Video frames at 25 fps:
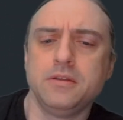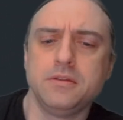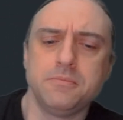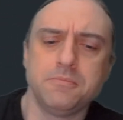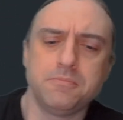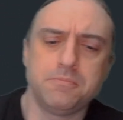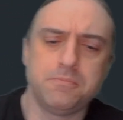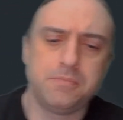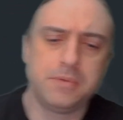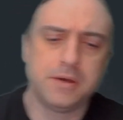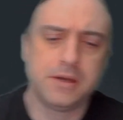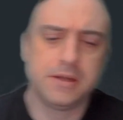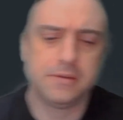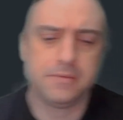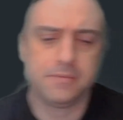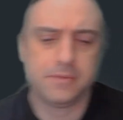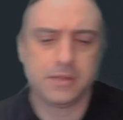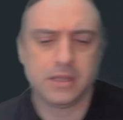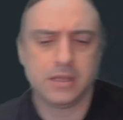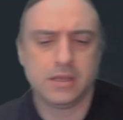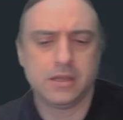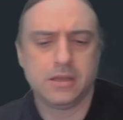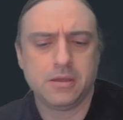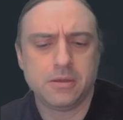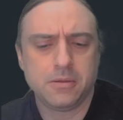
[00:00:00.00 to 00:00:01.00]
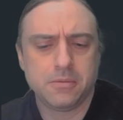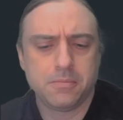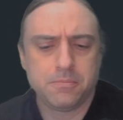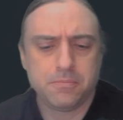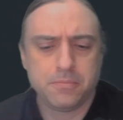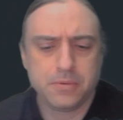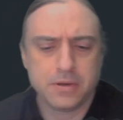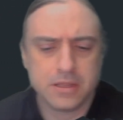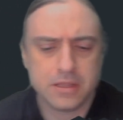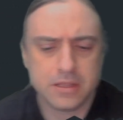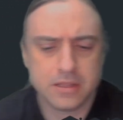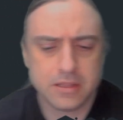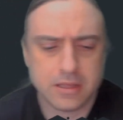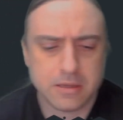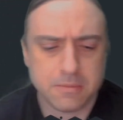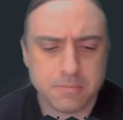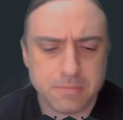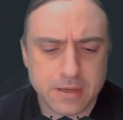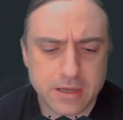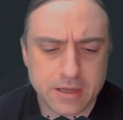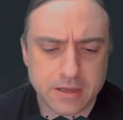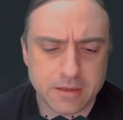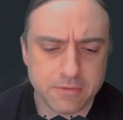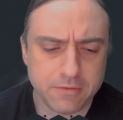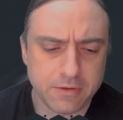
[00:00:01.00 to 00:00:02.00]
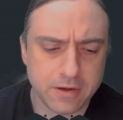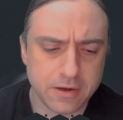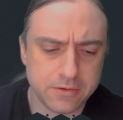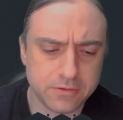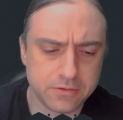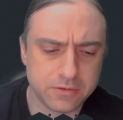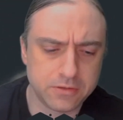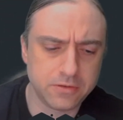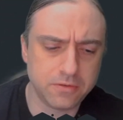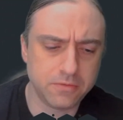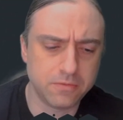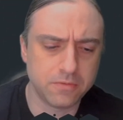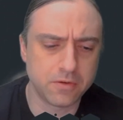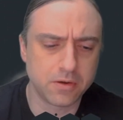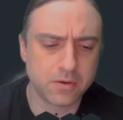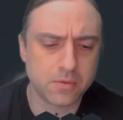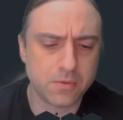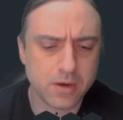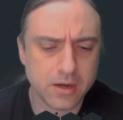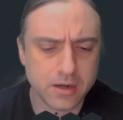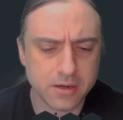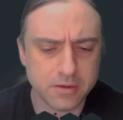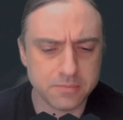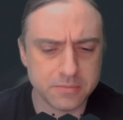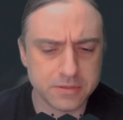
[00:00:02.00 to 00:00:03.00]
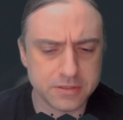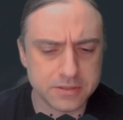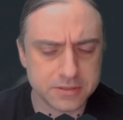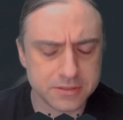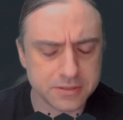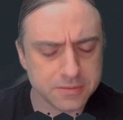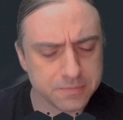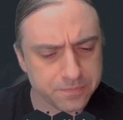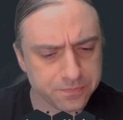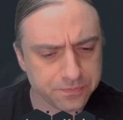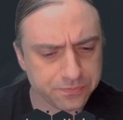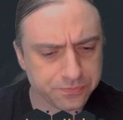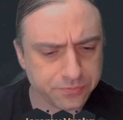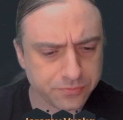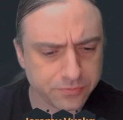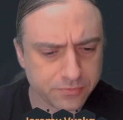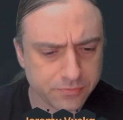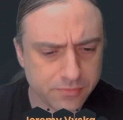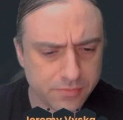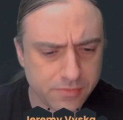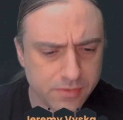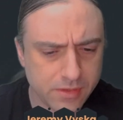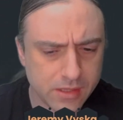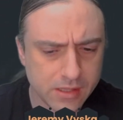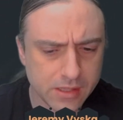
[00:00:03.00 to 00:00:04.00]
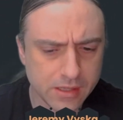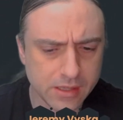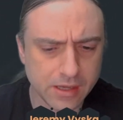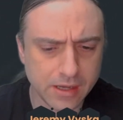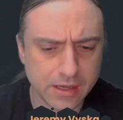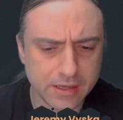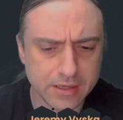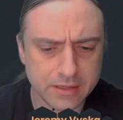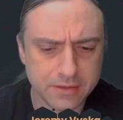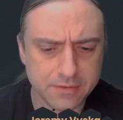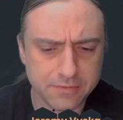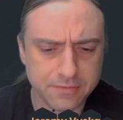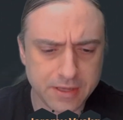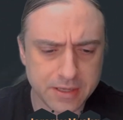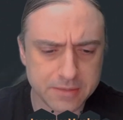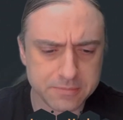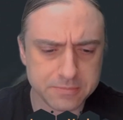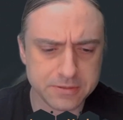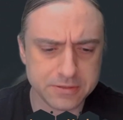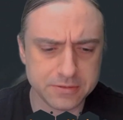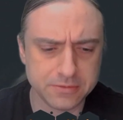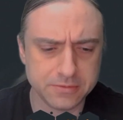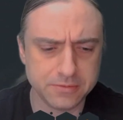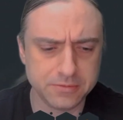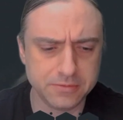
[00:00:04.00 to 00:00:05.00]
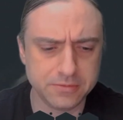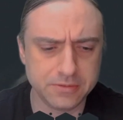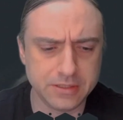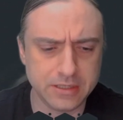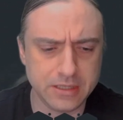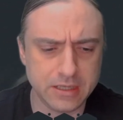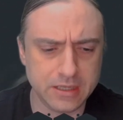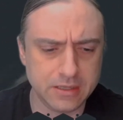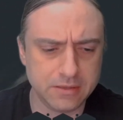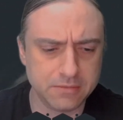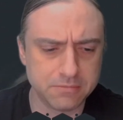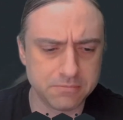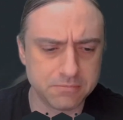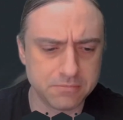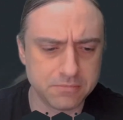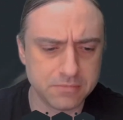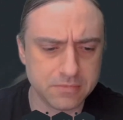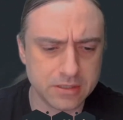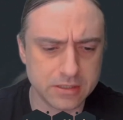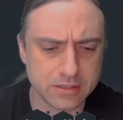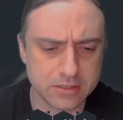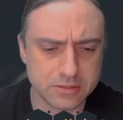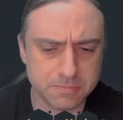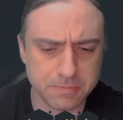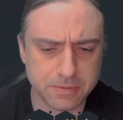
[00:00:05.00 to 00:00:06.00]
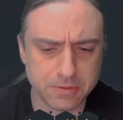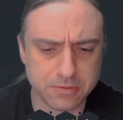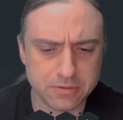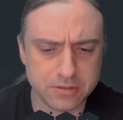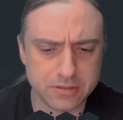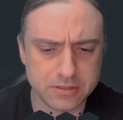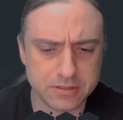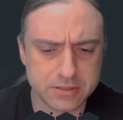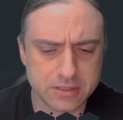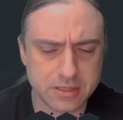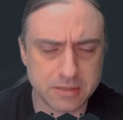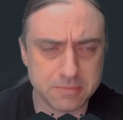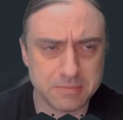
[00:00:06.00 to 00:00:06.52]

But bringing that back around to requirements, I have absolutely experienced,